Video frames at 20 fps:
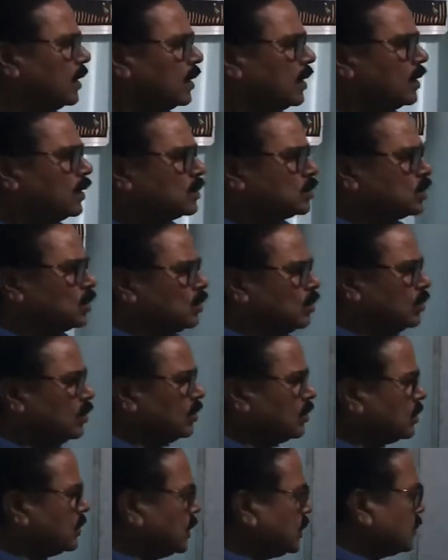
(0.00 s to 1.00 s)
So
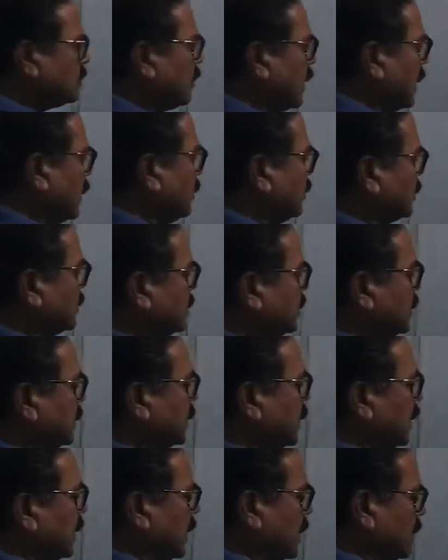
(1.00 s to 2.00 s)
this value is written
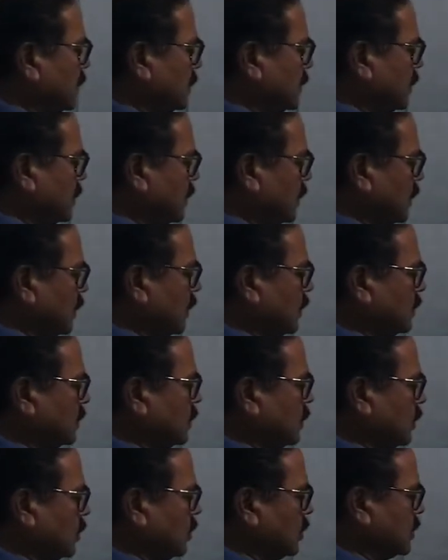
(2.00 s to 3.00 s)
as
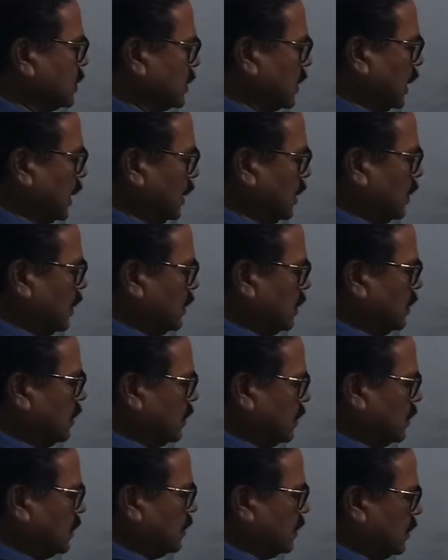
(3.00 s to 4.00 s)
E0 cell
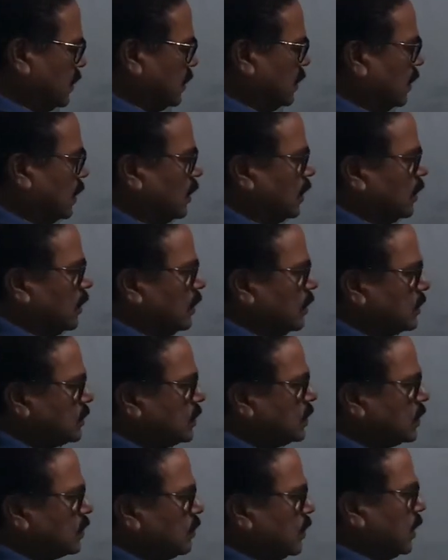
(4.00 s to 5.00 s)
is
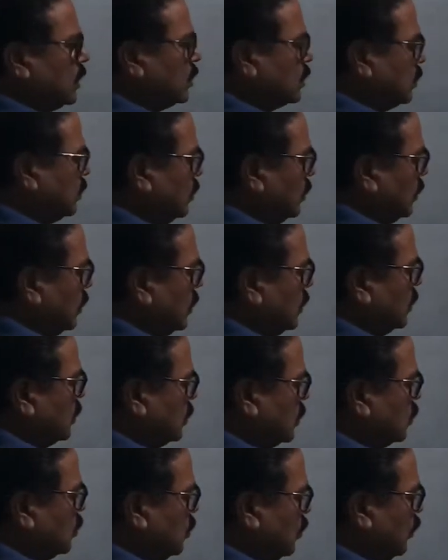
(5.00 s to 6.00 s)
equal to
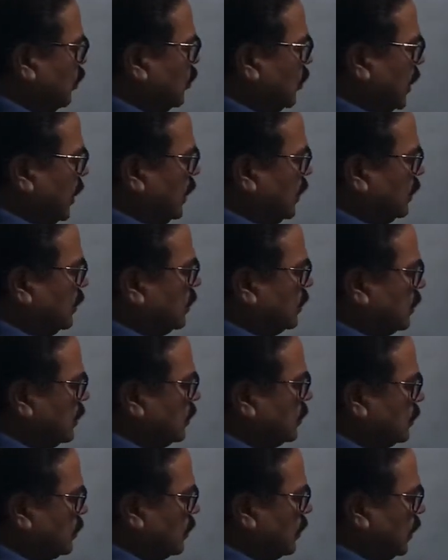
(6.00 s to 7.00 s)

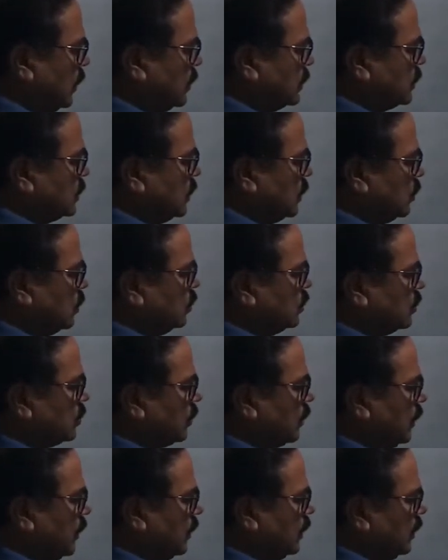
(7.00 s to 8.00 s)

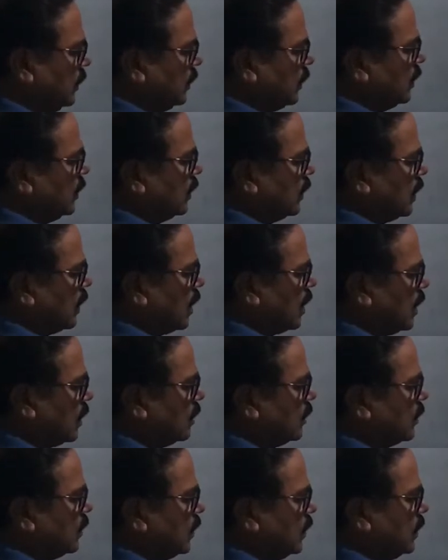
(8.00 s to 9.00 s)
2.303
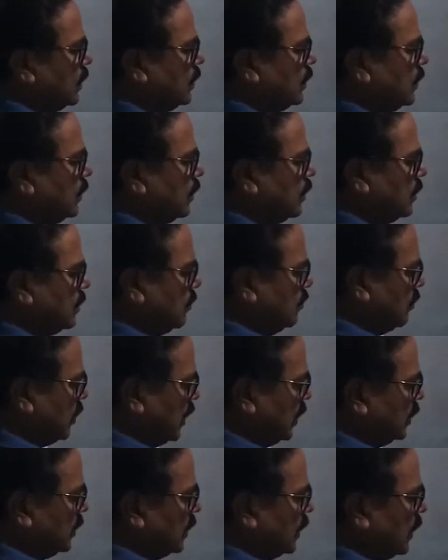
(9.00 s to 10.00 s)
RT by
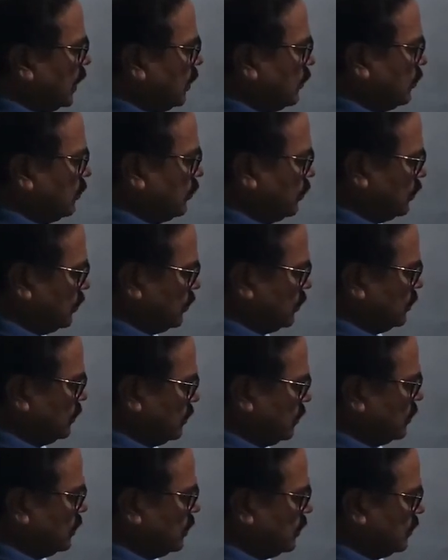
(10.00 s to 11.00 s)
NF,
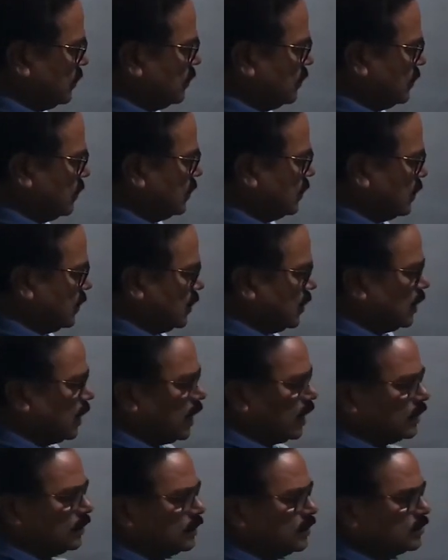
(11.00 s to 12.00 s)

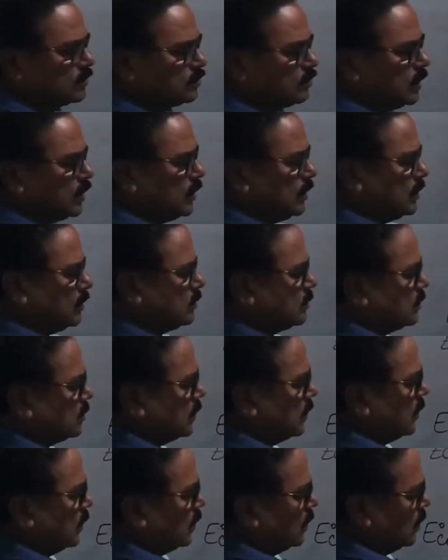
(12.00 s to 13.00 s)
and this one is
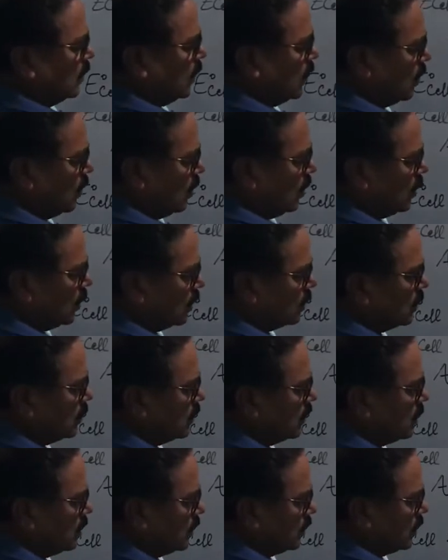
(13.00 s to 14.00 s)
log
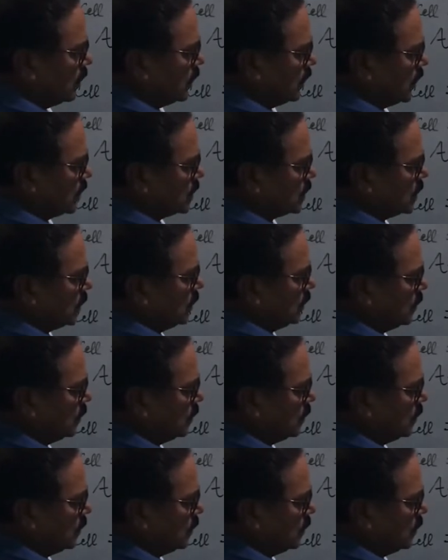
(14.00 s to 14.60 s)
Kc.